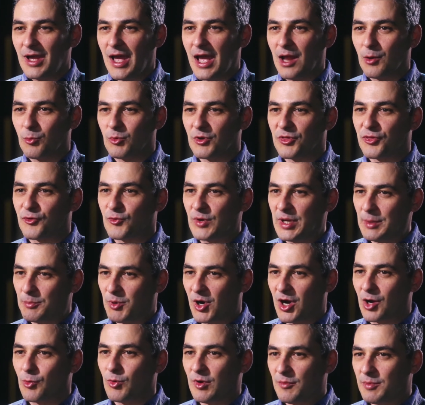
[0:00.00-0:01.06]
And with
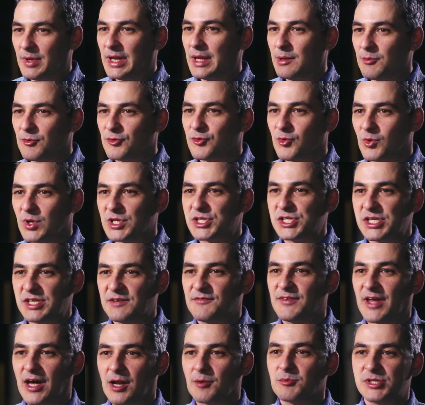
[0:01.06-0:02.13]
3-part, we've been able to
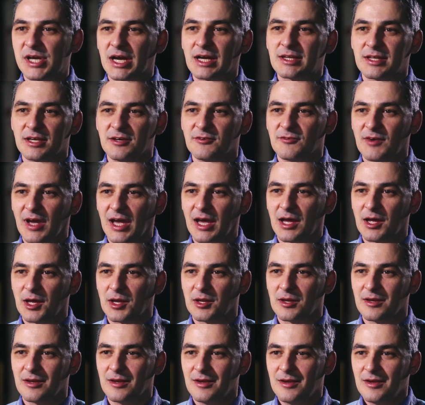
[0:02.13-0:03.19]
achieve that objective
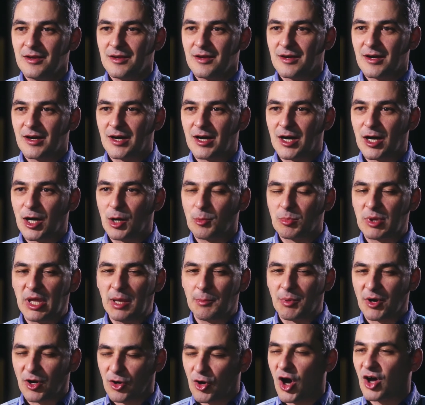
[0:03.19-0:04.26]
and
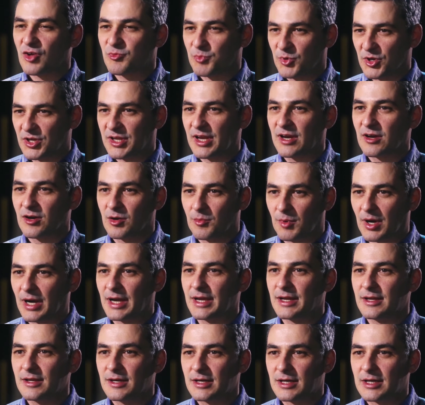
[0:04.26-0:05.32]
keep our cost per
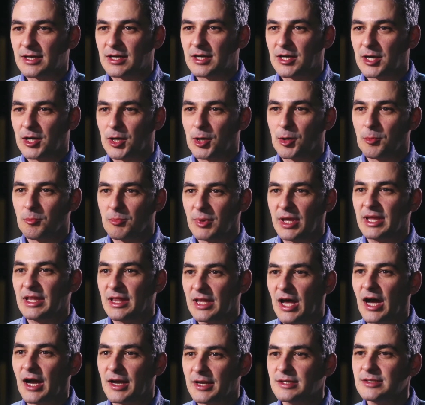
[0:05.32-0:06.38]
terabyte in
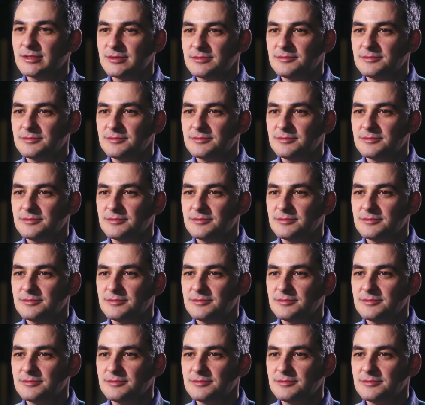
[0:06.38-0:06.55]
line.